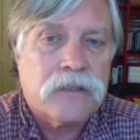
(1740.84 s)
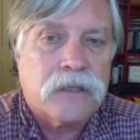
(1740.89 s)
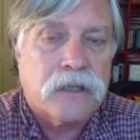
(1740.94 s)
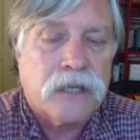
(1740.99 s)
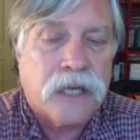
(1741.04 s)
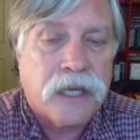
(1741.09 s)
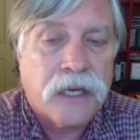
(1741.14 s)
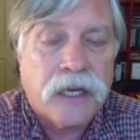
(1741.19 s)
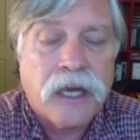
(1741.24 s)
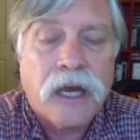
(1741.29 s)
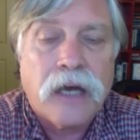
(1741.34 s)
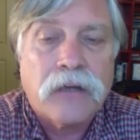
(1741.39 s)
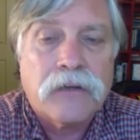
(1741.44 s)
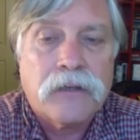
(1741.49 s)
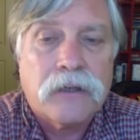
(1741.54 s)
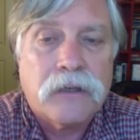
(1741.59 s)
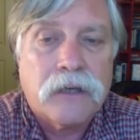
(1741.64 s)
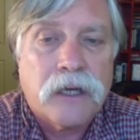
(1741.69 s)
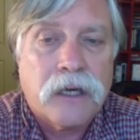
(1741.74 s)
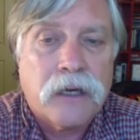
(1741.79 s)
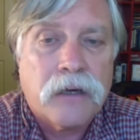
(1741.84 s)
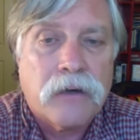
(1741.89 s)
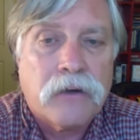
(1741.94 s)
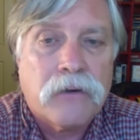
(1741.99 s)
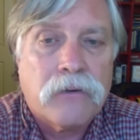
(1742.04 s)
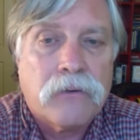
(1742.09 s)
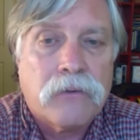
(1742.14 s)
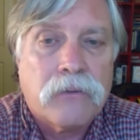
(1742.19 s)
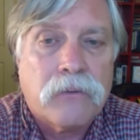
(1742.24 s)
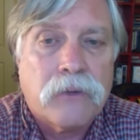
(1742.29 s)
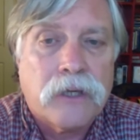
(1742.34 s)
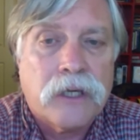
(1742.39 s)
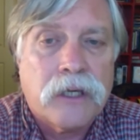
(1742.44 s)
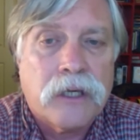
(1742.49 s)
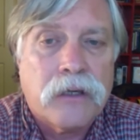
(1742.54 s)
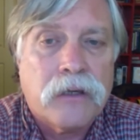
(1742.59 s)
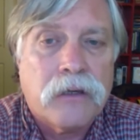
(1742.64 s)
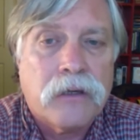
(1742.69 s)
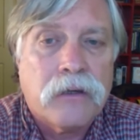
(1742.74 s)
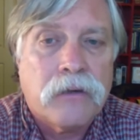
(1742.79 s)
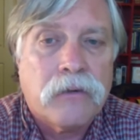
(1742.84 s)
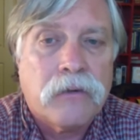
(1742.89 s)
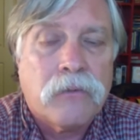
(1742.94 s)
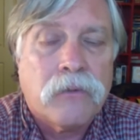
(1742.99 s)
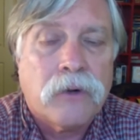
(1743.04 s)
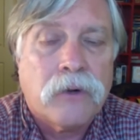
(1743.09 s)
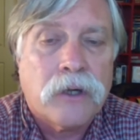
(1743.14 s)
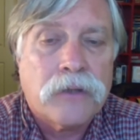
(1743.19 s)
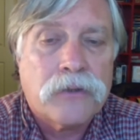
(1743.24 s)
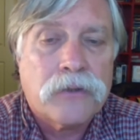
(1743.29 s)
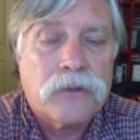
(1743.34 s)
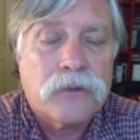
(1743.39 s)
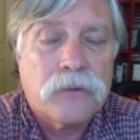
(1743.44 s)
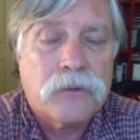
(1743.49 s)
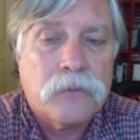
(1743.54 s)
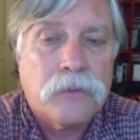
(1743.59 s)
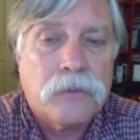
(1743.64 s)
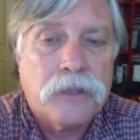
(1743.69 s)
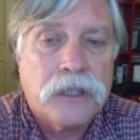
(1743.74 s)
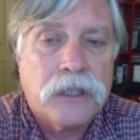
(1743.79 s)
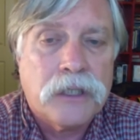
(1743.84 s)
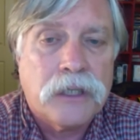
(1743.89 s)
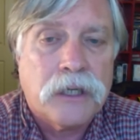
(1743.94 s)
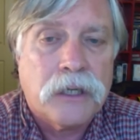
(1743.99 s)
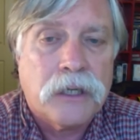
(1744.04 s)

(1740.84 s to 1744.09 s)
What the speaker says: getting out there now. We want to be